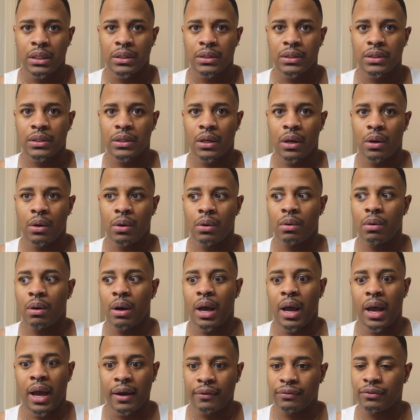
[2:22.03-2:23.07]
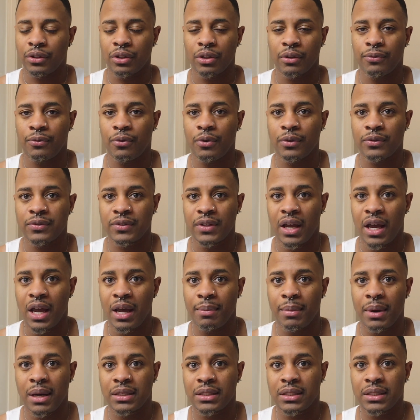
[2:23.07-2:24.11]
So after the 4th
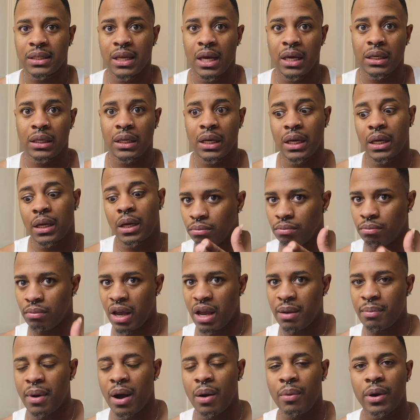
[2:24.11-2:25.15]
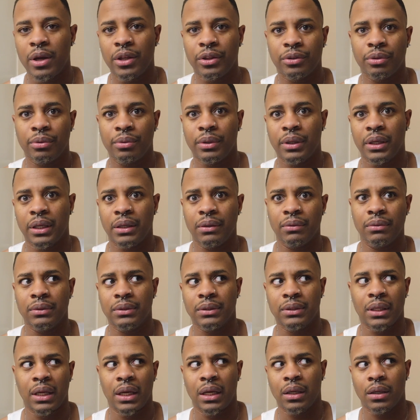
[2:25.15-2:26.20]
time, I just kind of like made my way through, and he
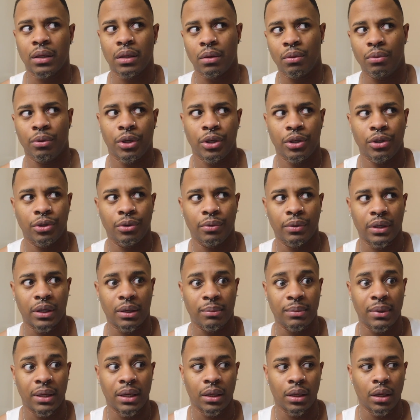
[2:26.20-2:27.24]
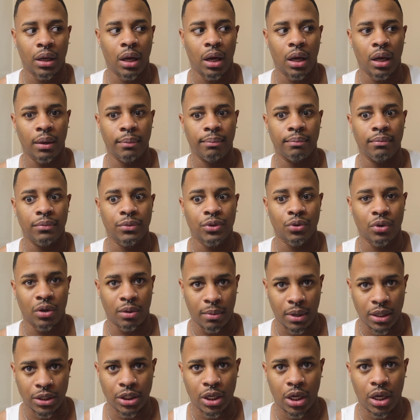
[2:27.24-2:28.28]
was like, what are you doing? I'm like, I'm doing
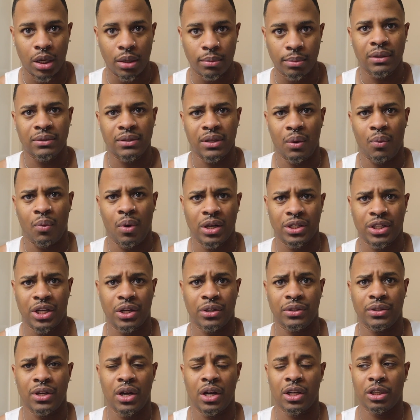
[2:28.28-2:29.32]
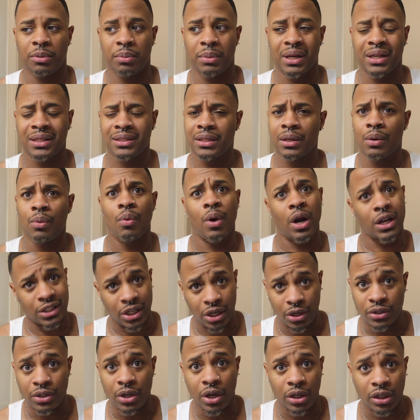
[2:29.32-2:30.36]
my job. He's like, watch how you're talking to me. I said, watch
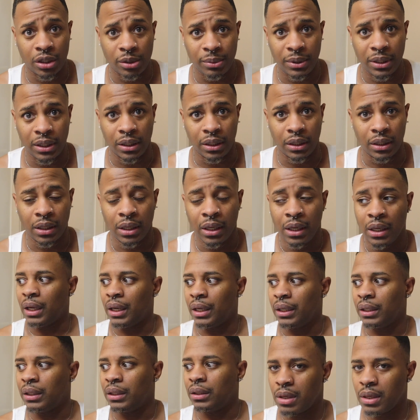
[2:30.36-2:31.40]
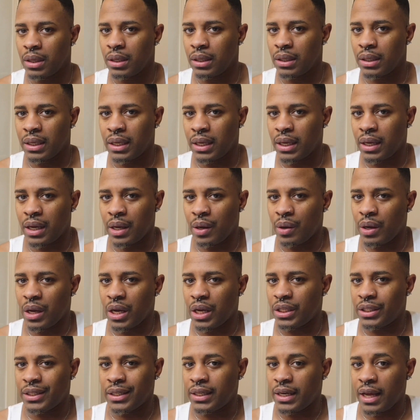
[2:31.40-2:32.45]
how you're talking to me. Like,
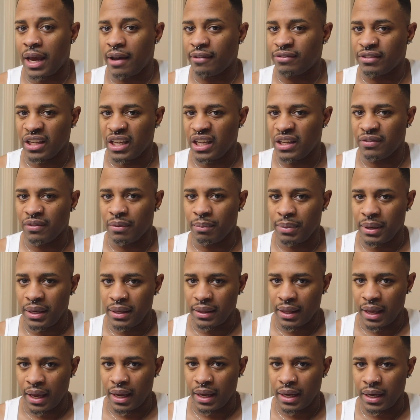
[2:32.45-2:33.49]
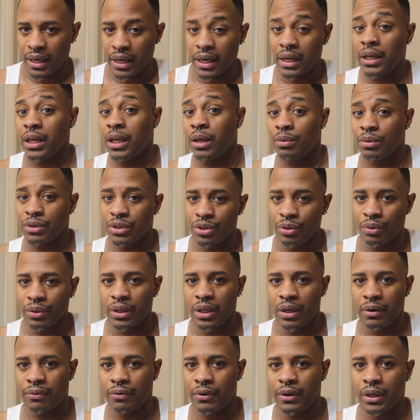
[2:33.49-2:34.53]
it didn't have to even be that. And he was doing
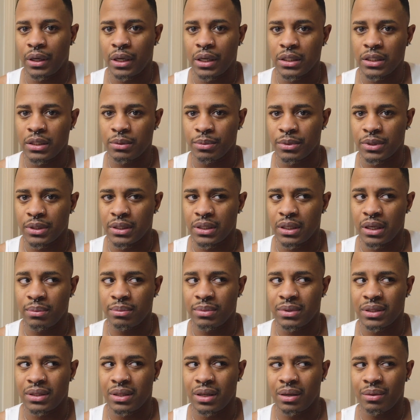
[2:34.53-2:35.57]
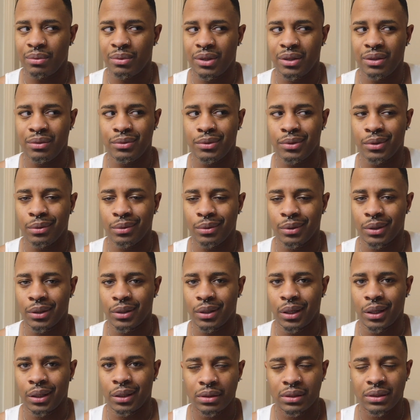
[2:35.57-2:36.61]
it in front of customers, and I'm just like, what are you doing?
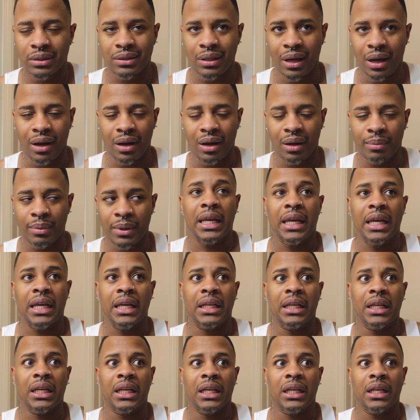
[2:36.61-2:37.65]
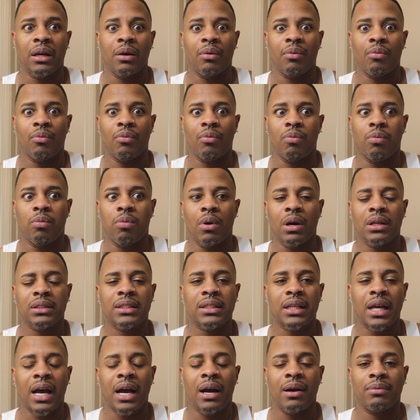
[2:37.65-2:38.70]
Like, stop. And then
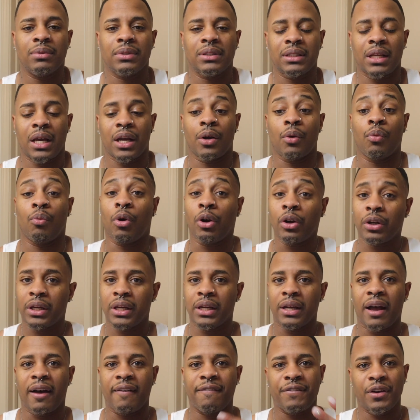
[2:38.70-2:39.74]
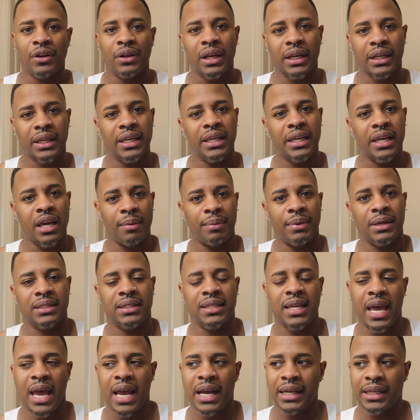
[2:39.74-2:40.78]
once I was like working, I felt like he kept
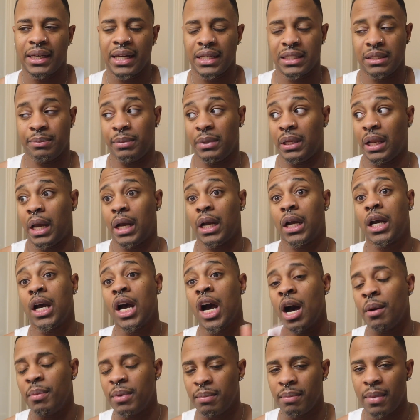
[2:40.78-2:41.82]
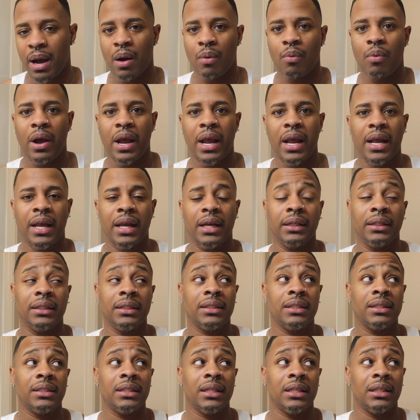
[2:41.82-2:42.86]
antagonizing me, like coming my way. And
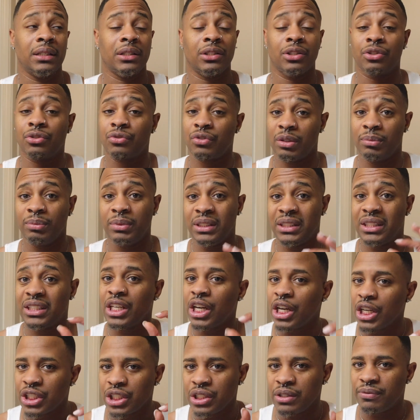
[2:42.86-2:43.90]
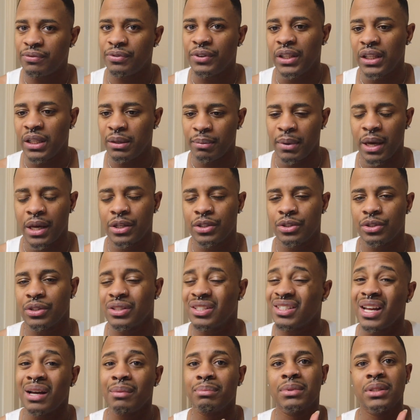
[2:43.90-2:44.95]
this is an extremely touchy-feely manager.
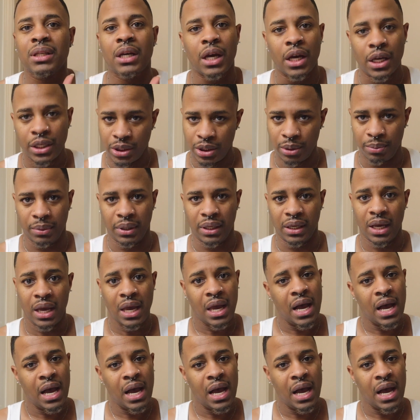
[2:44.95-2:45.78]
Stop touching me.